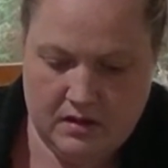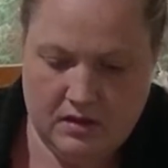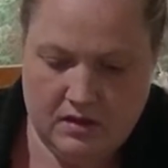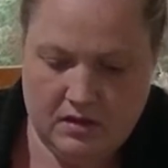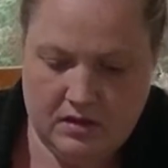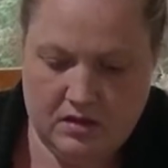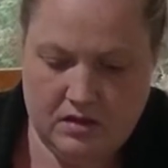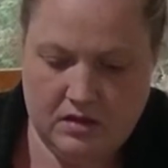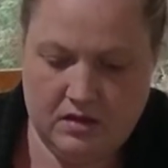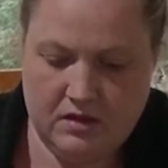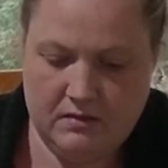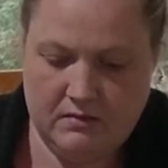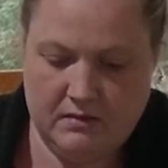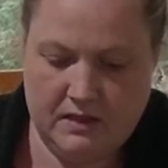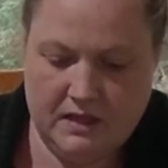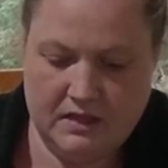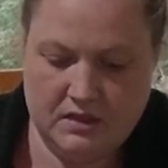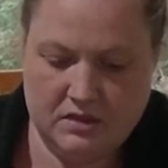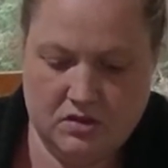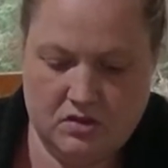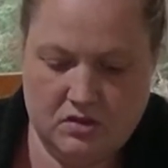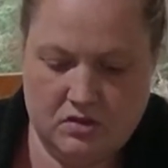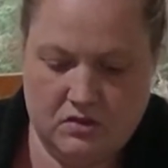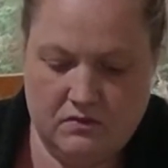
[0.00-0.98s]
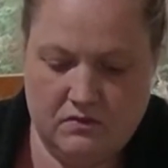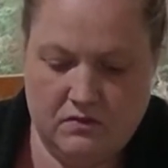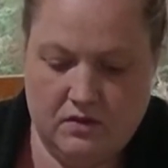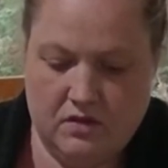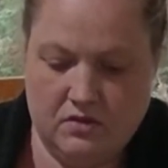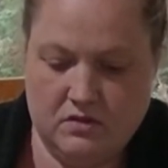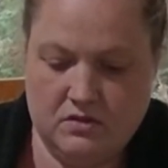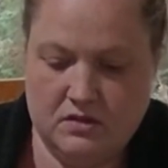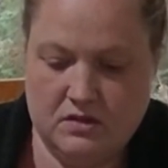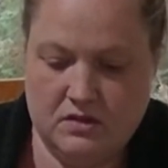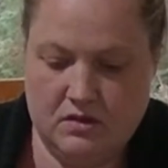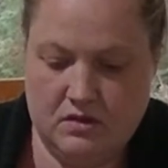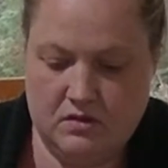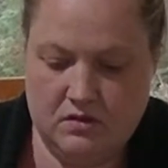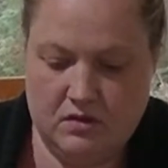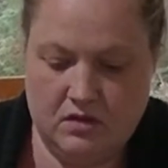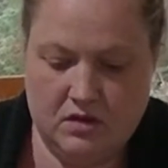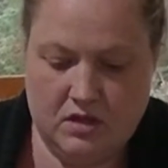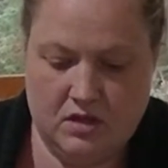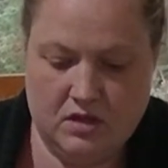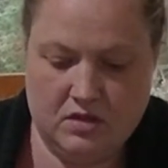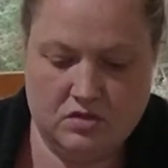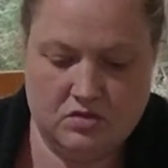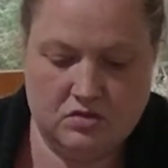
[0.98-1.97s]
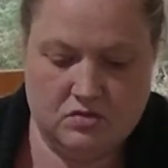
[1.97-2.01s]
You're gonna make two of those. So you
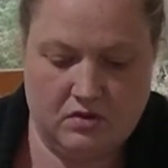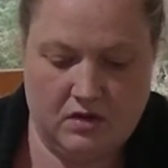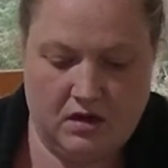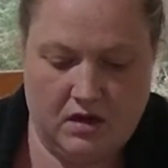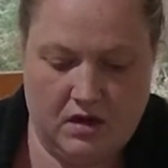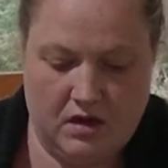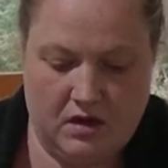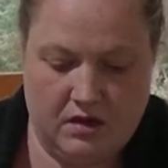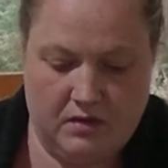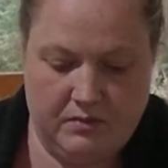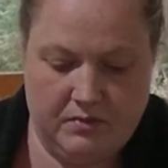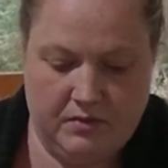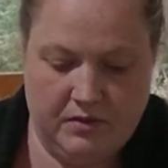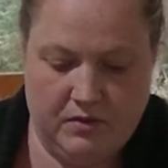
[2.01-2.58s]
can draw